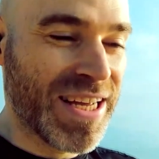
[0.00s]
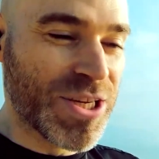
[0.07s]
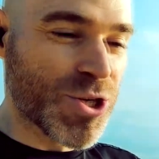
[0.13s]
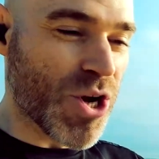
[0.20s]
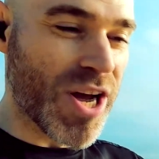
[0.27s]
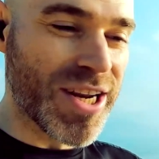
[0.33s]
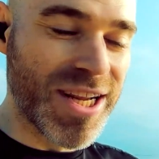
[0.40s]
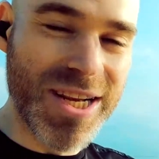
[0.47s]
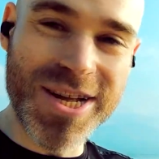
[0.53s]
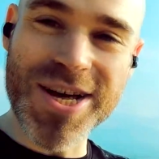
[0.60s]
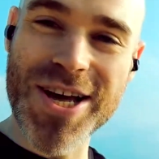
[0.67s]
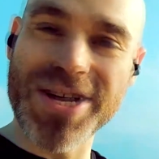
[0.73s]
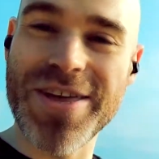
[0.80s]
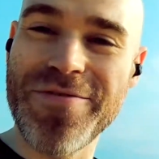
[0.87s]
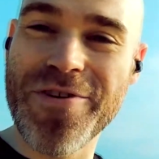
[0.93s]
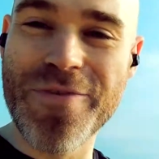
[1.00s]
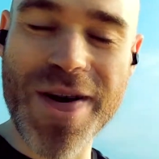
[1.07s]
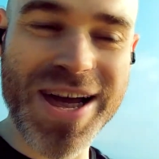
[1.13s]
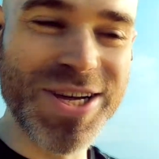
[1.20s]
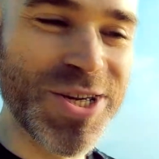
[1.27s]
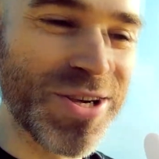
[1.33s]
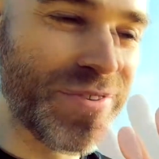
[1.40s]
trying to learn
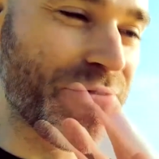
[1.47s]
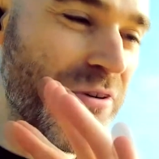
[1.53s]
information